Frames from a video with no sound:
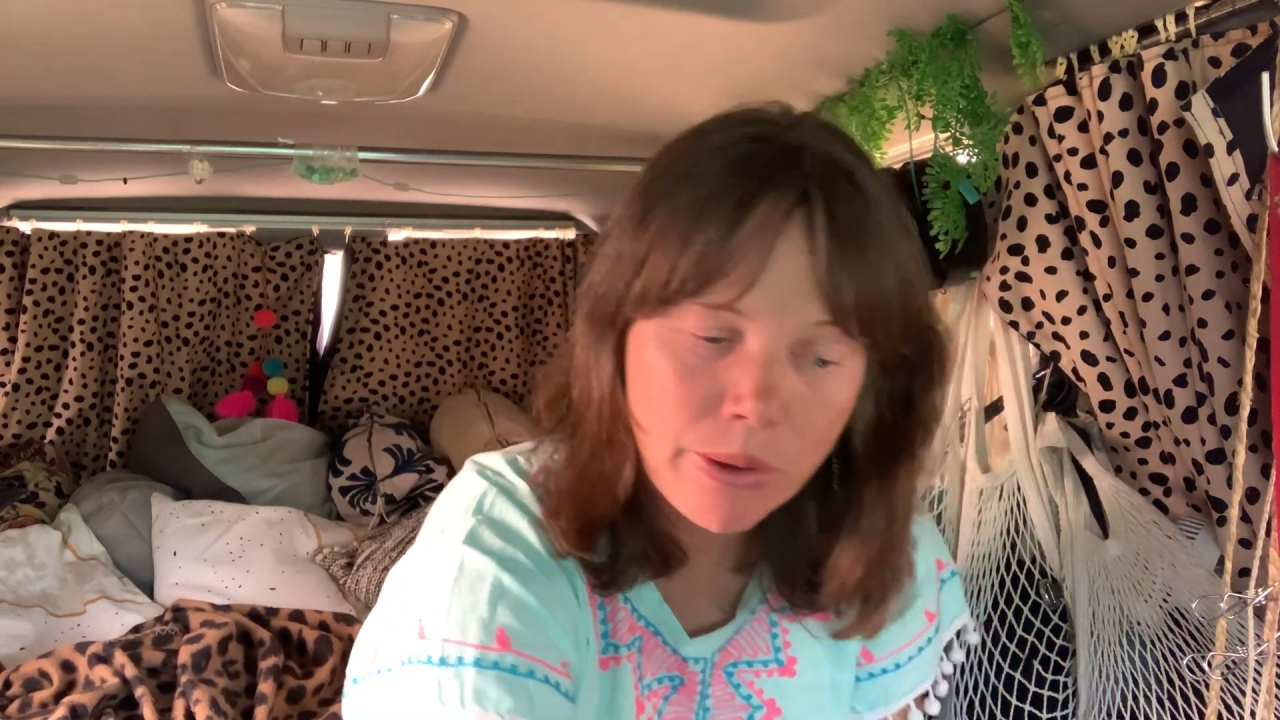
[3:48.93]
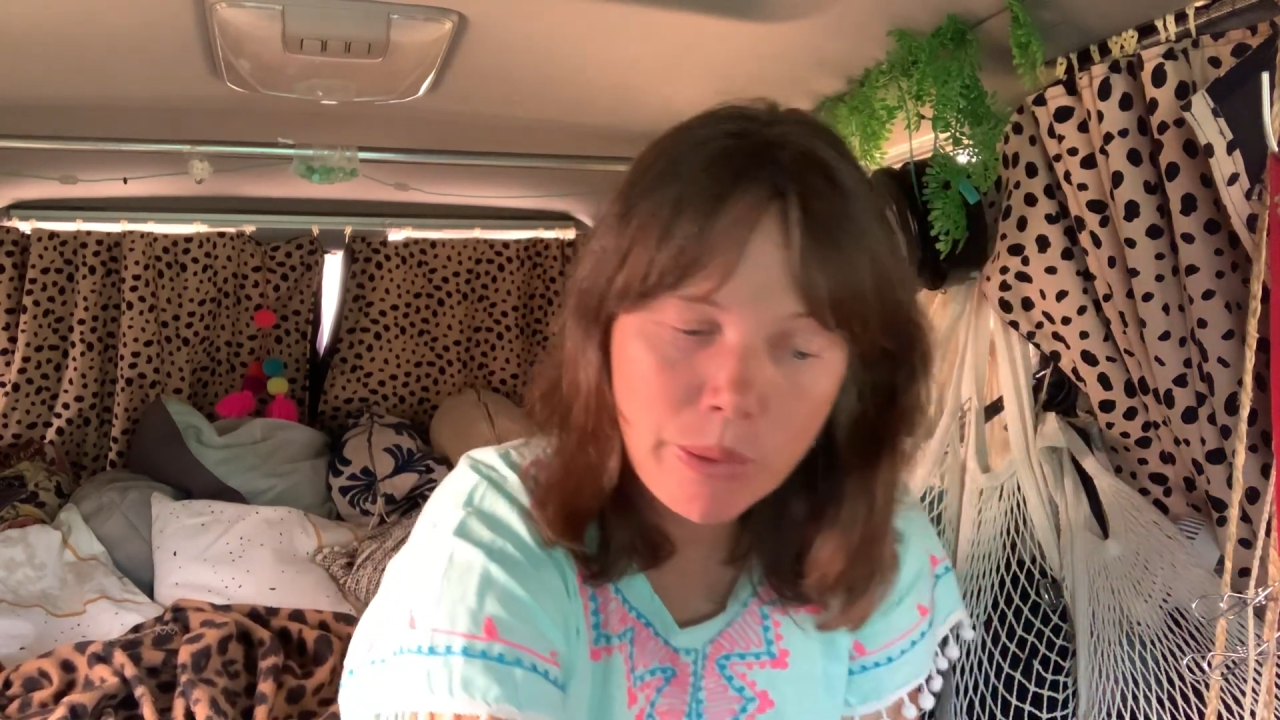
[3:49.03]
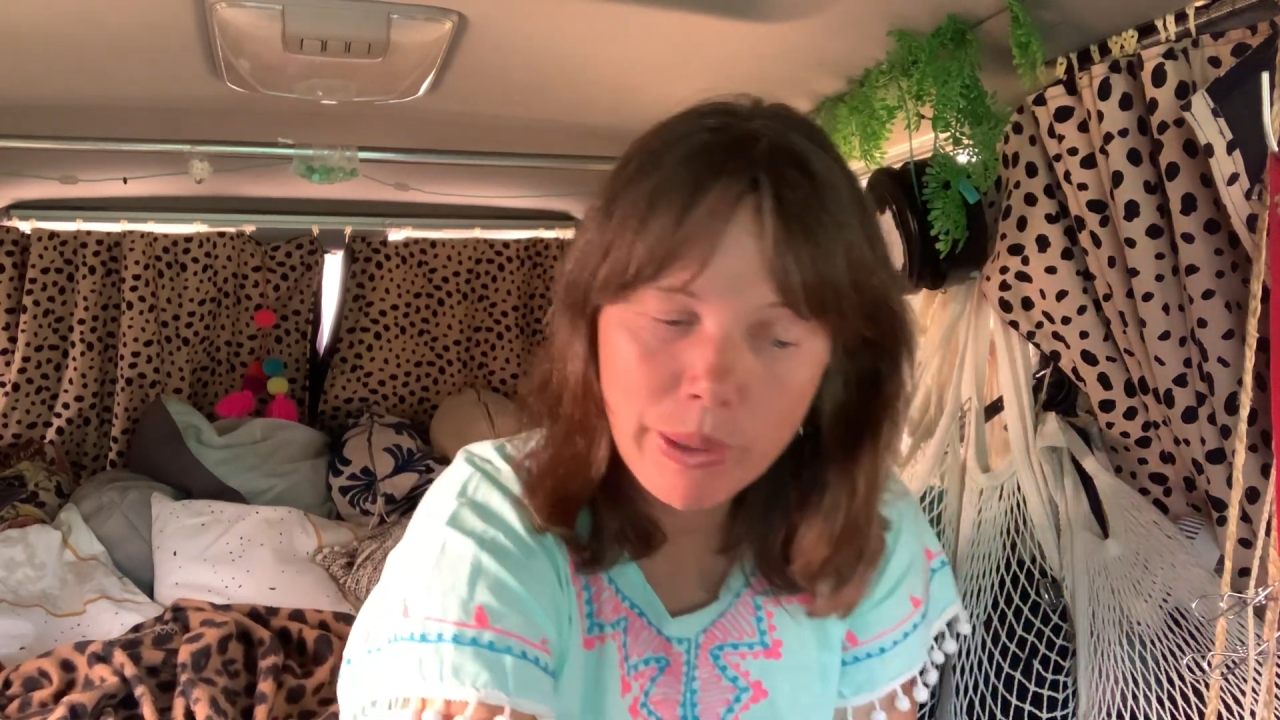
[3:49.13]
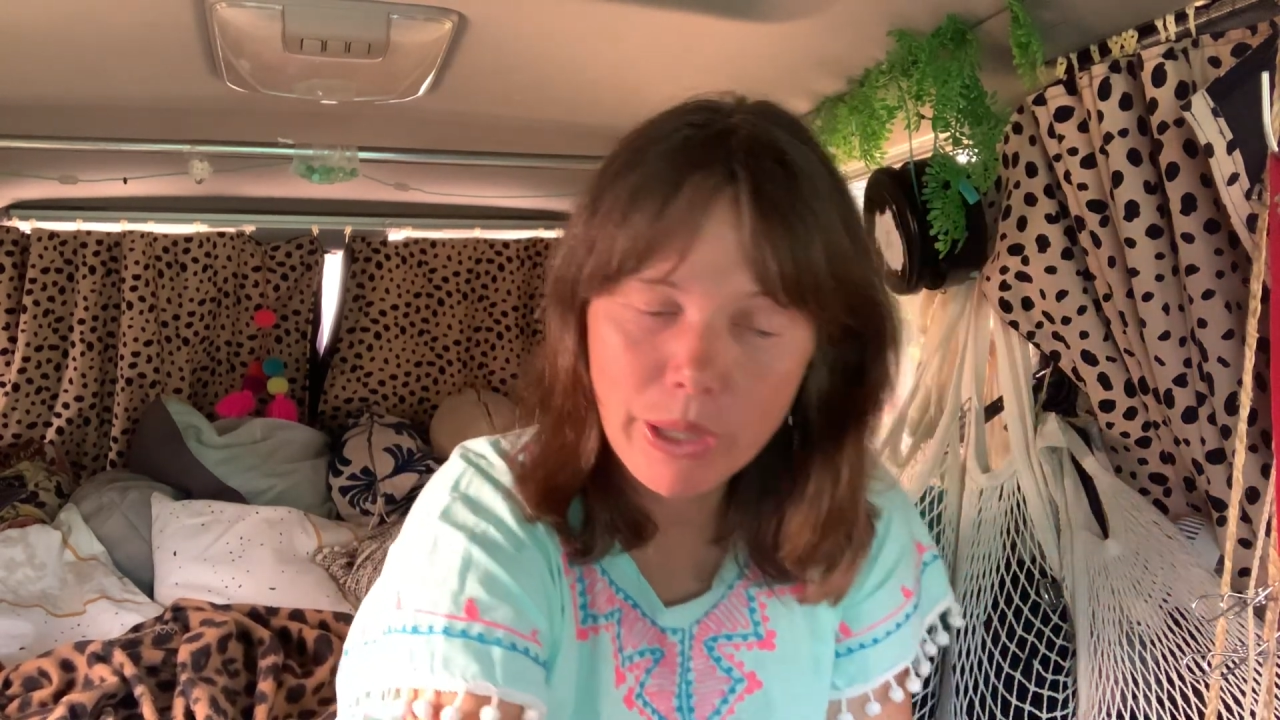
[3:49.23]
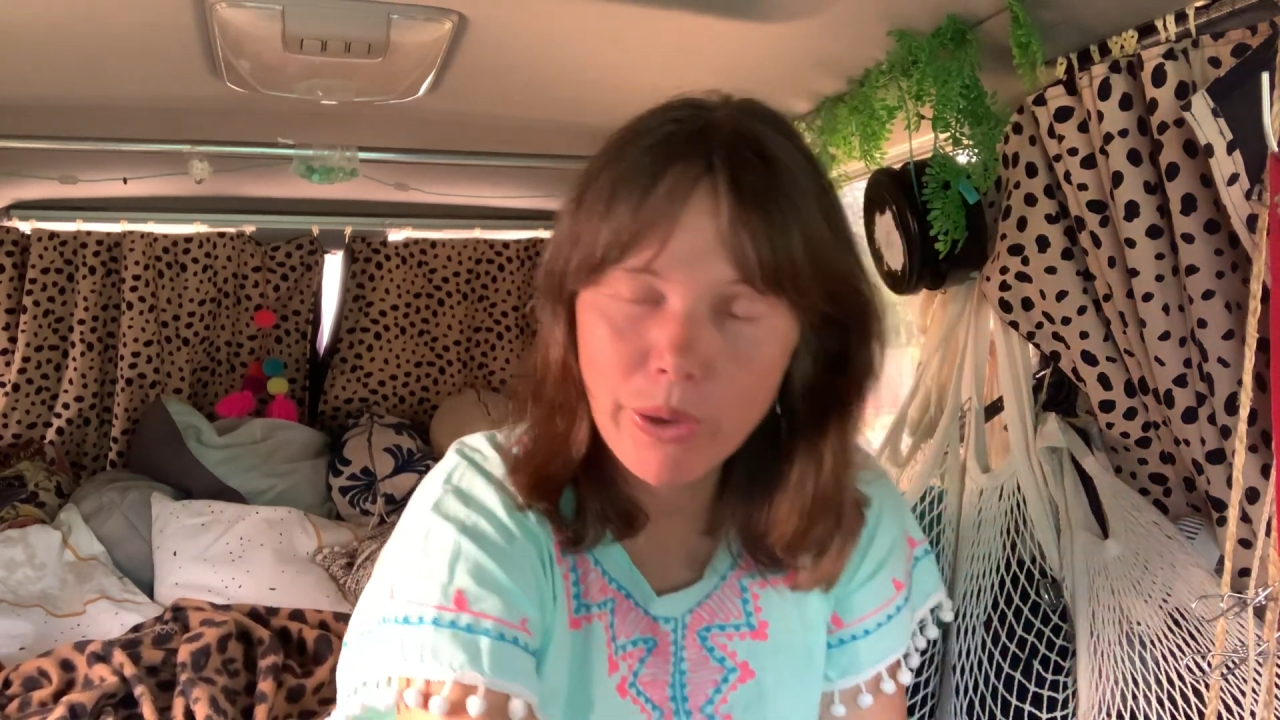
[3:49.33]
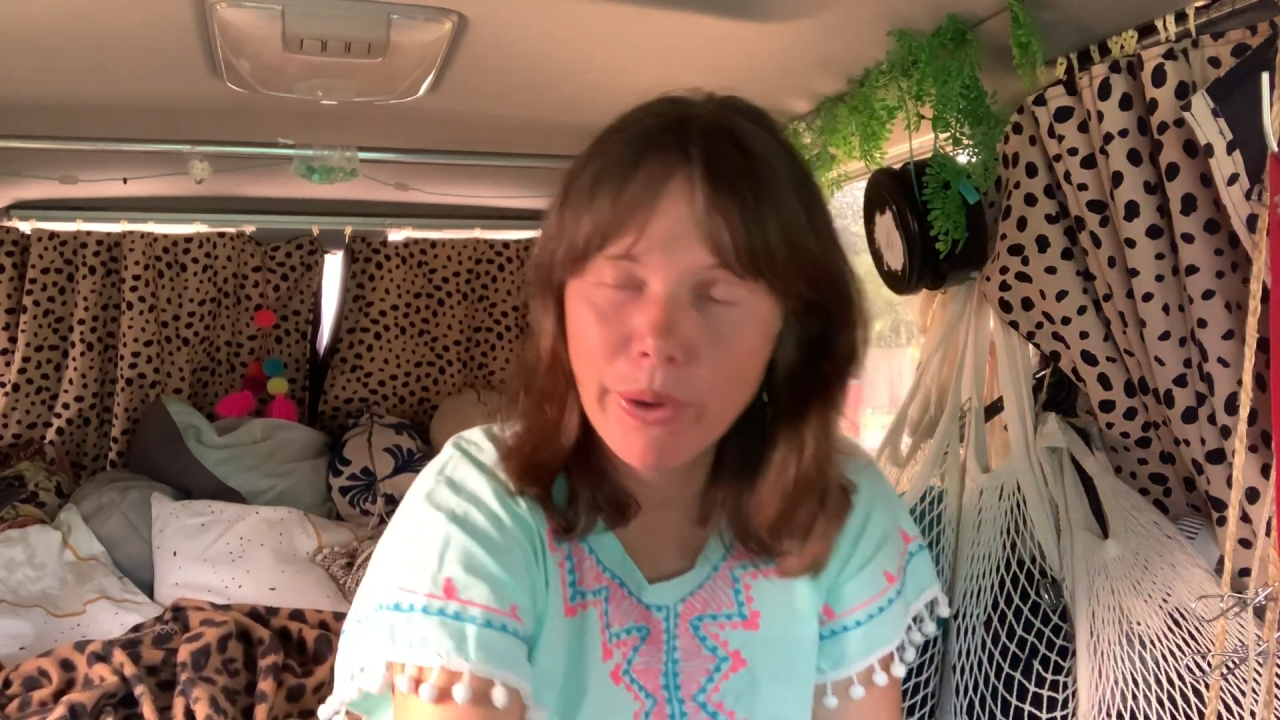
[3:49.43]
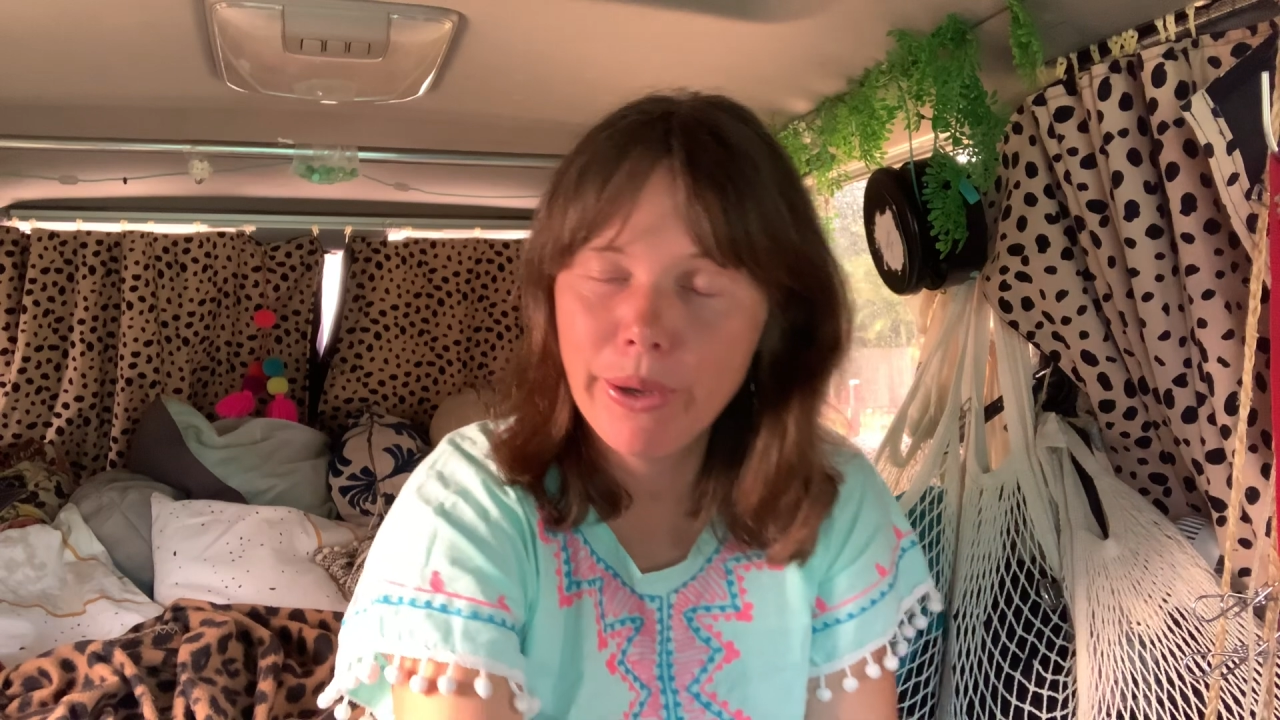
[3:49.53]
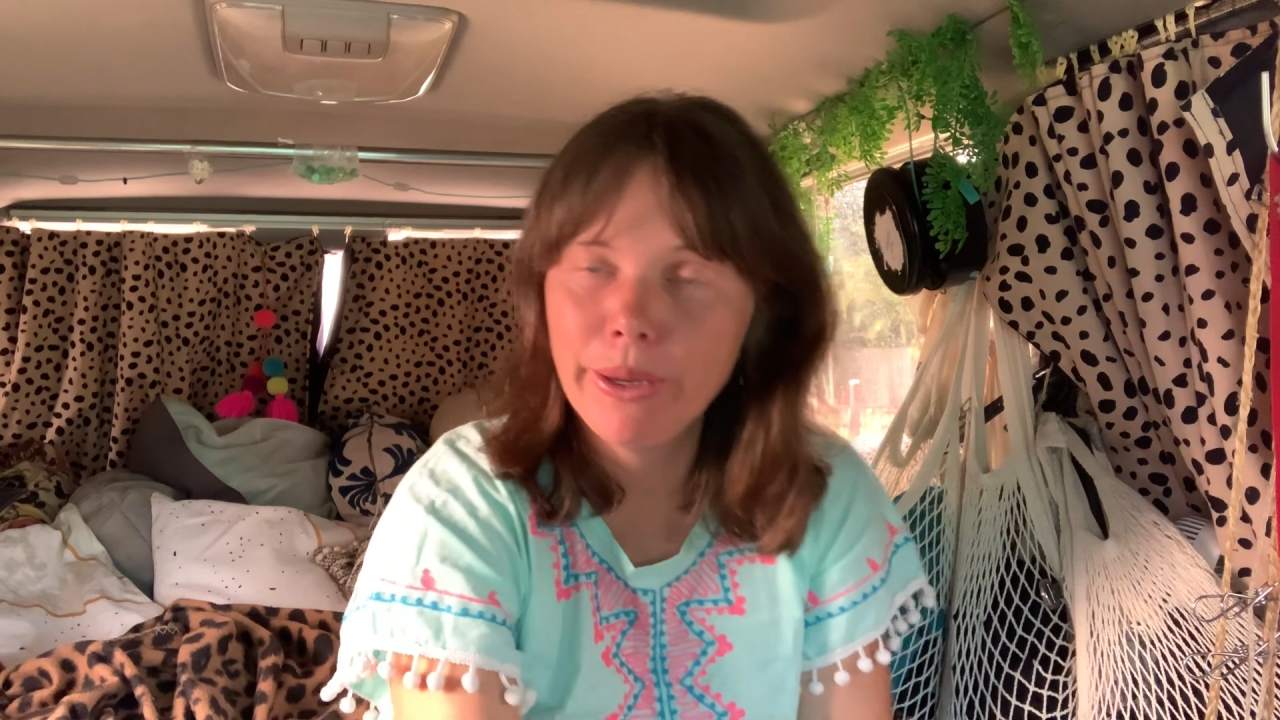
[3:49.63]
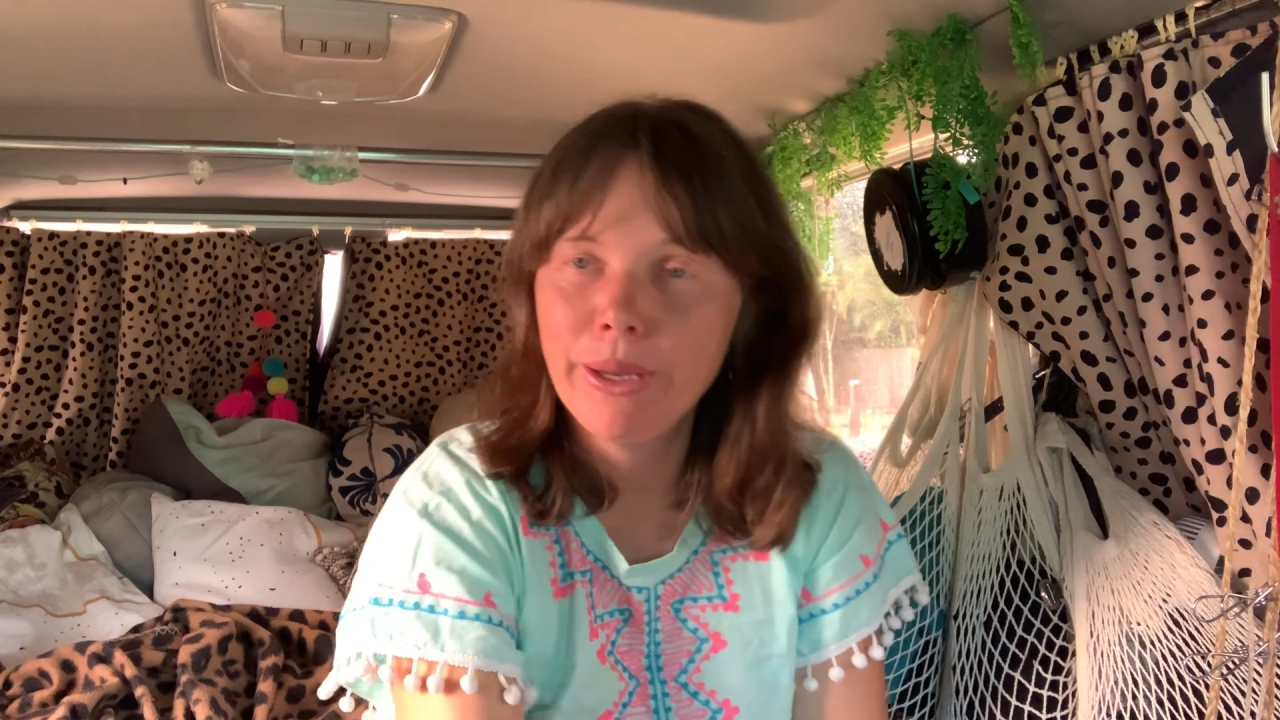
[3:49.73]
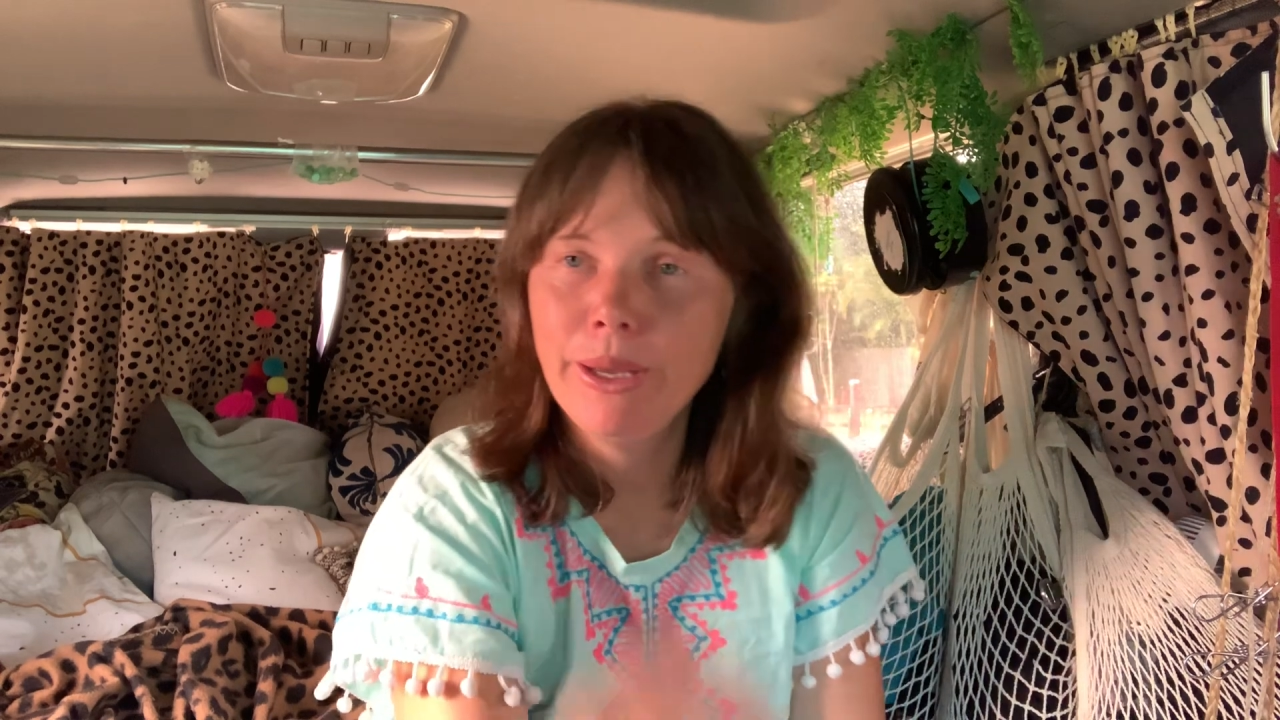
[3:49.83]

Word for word: Oh my God,